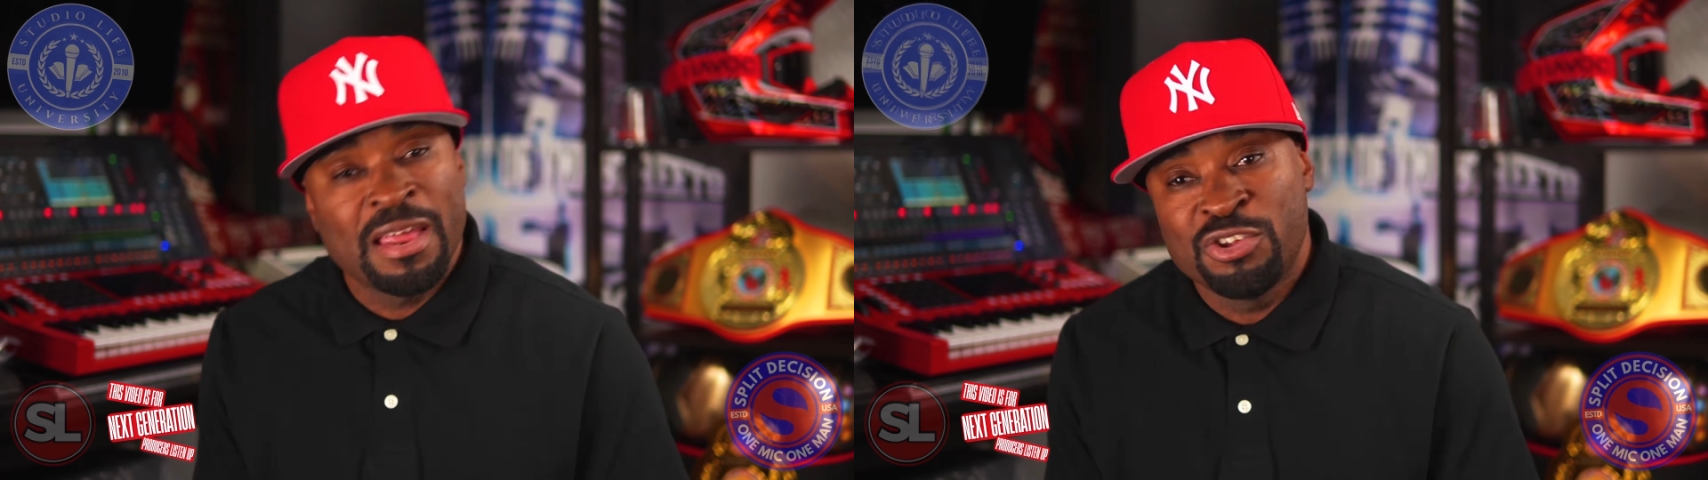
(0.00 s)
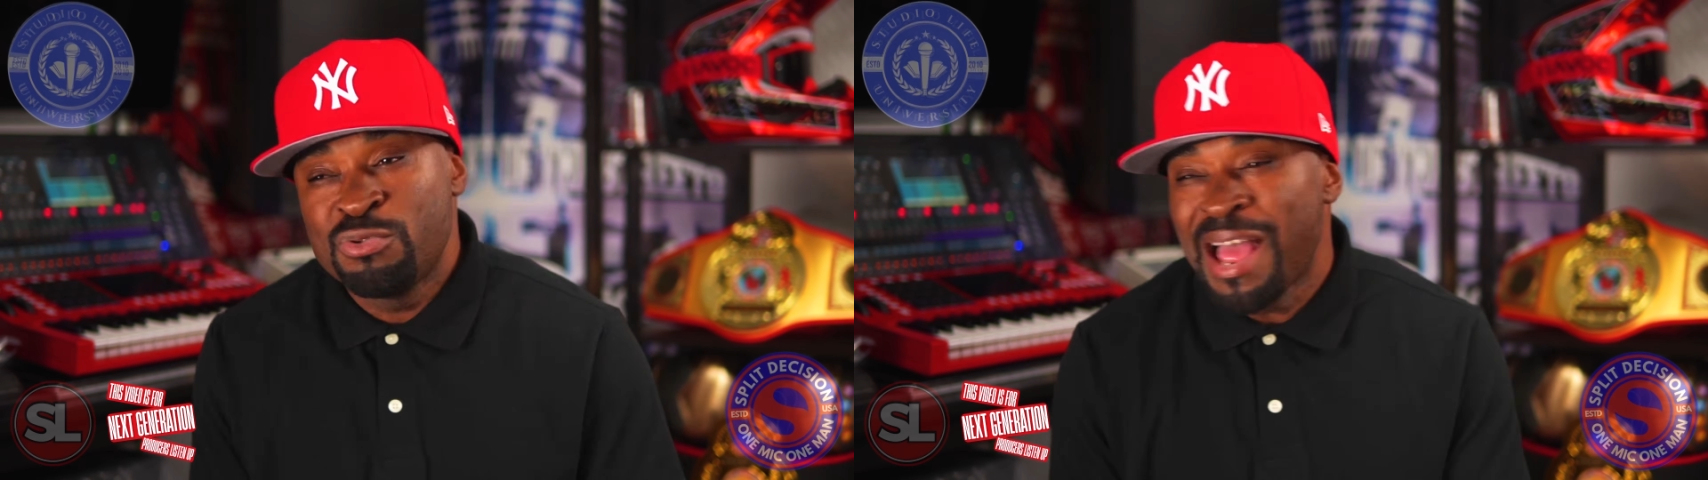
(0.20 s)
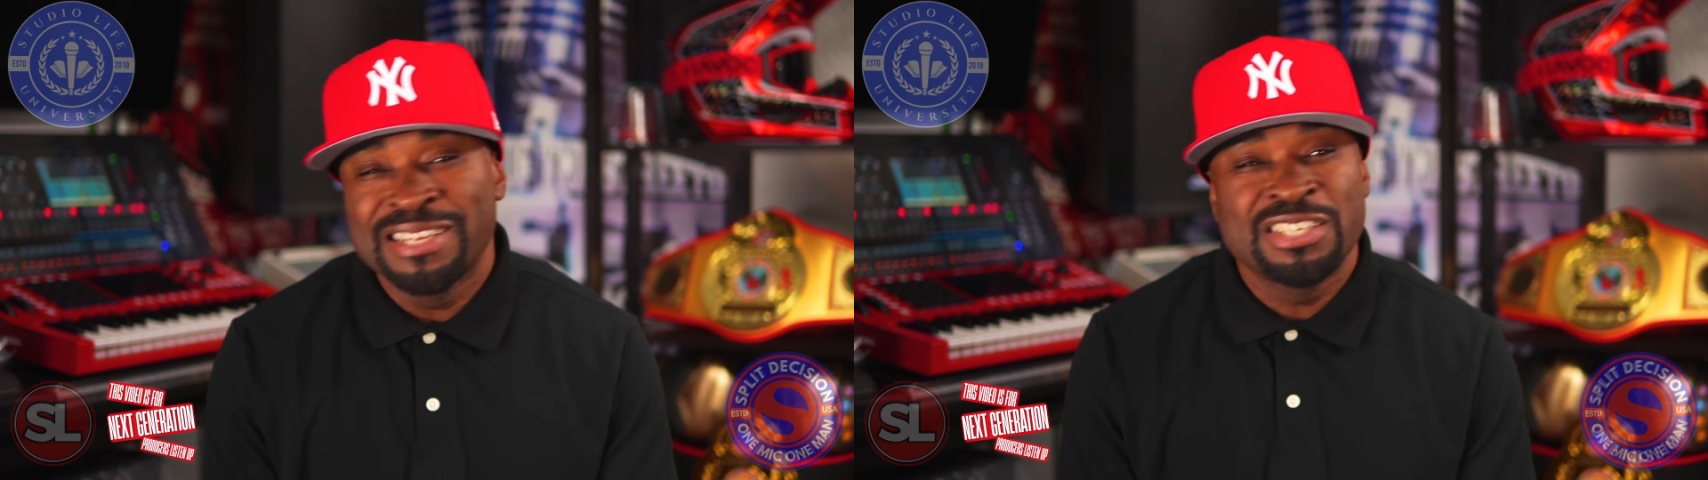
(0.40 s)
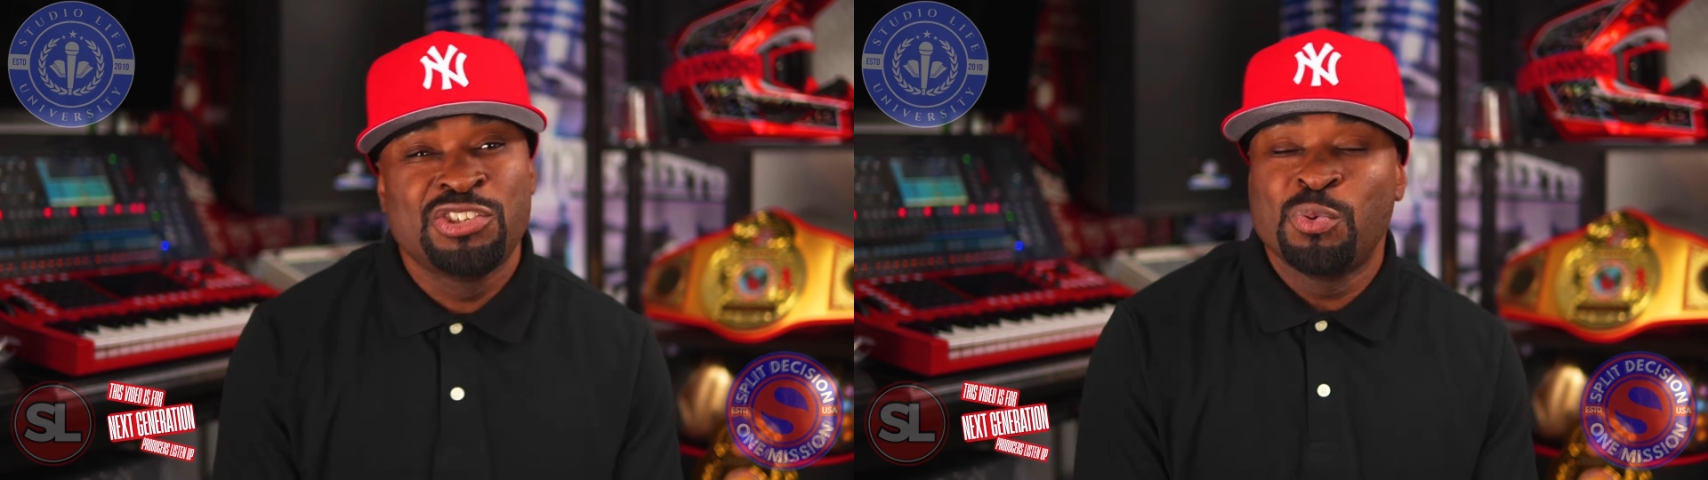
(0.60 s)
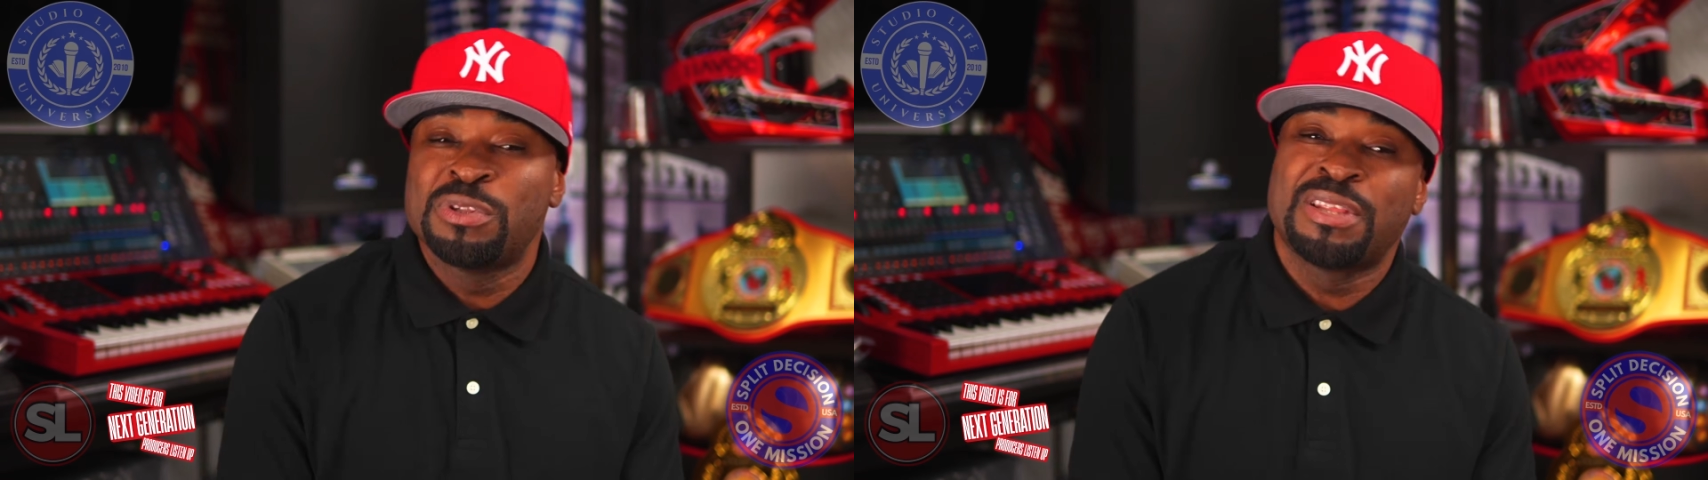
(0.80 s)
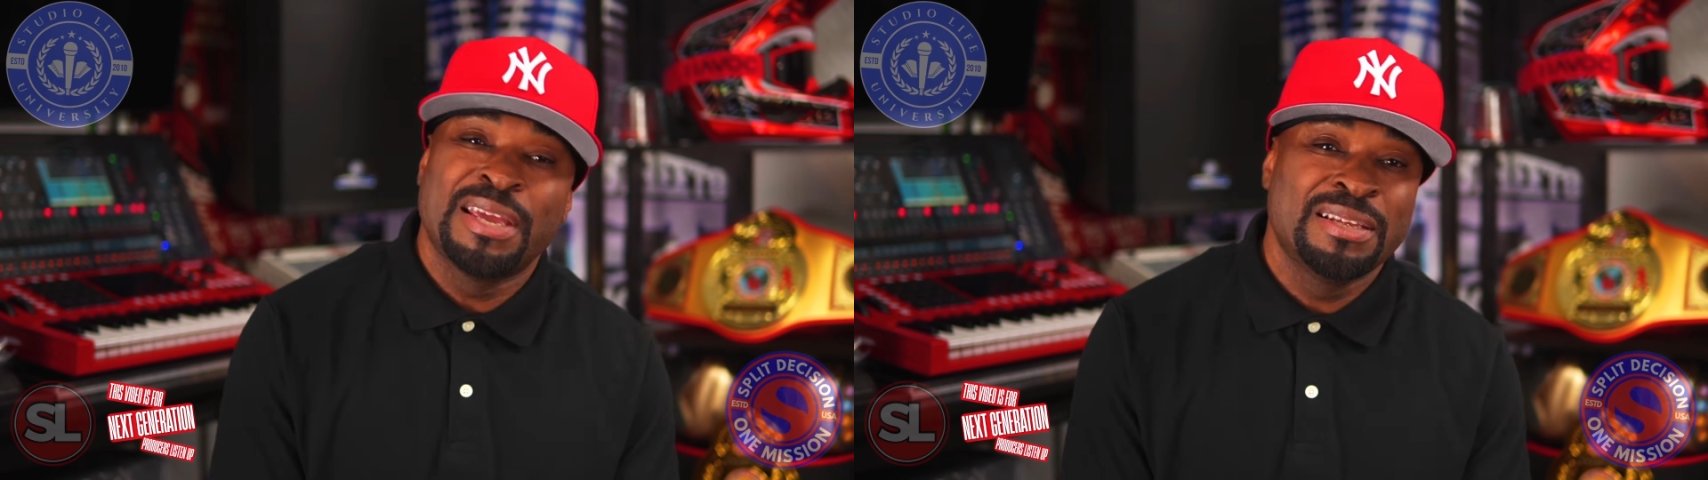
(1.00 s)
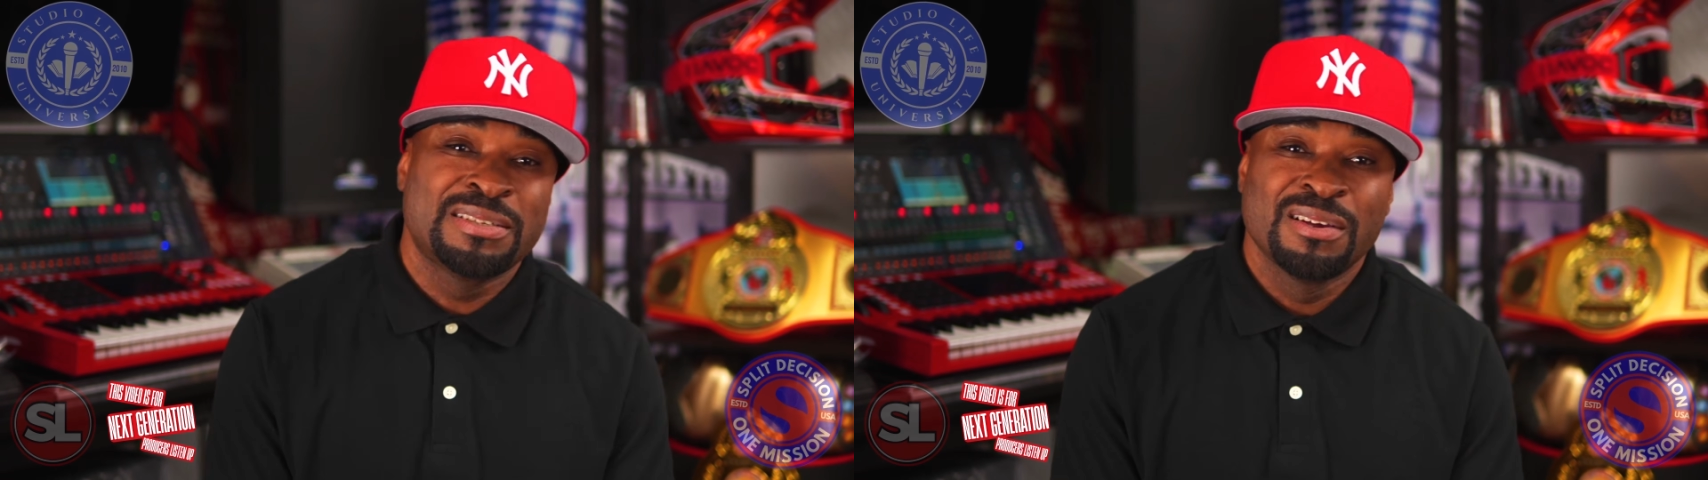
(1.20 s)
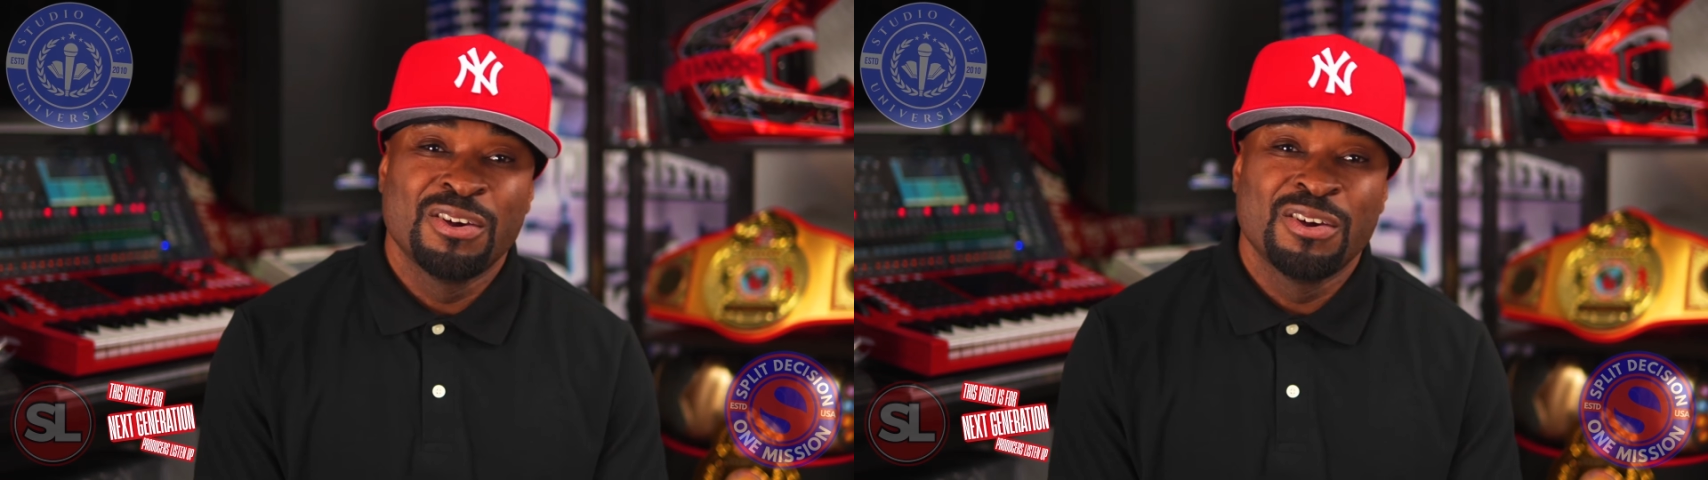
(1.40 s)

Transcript: You're not just doing things